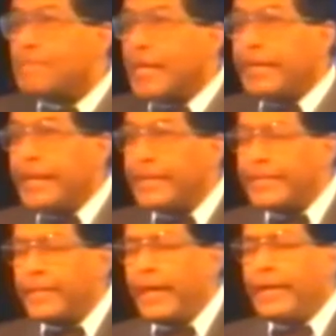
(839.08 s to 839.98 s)
And
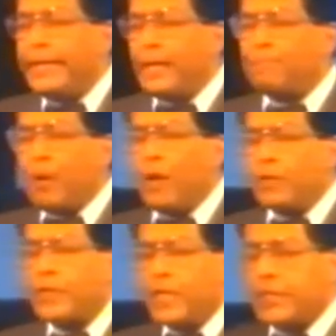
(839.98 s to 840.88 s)
yet
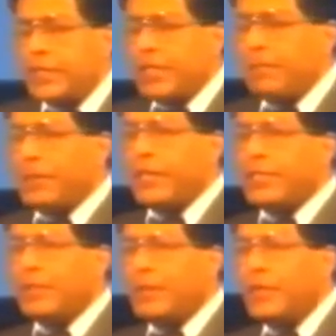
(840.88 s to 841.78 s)
Paul says to Timothy,
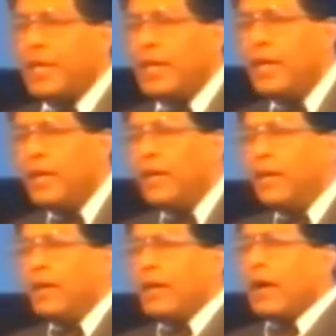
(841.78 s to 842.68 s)
Timothy,
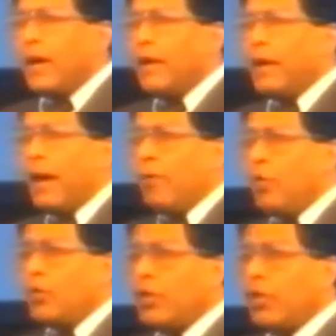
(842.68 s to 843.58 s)
I
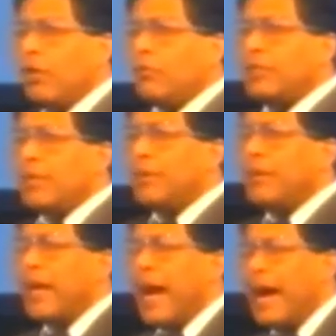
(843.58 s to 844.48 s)
want you to know,
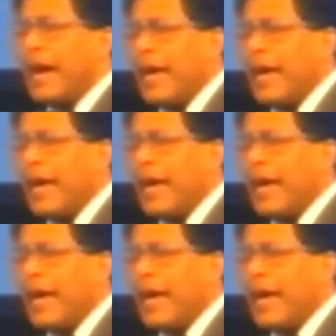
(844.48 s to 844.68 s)
Timothy, I